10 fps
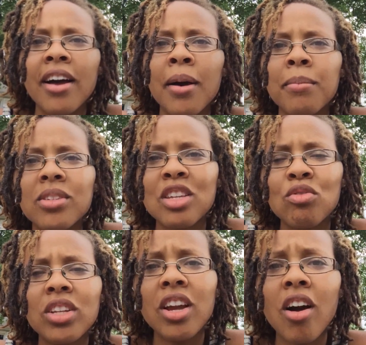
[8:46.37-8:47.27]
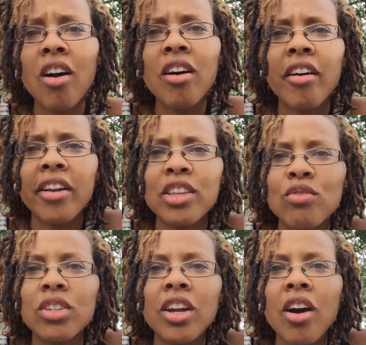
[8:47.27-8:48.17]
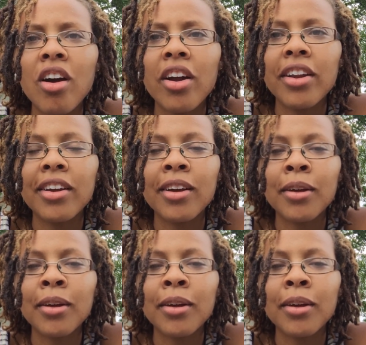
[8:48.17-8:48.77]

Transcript: So that's really hard. It's really hard.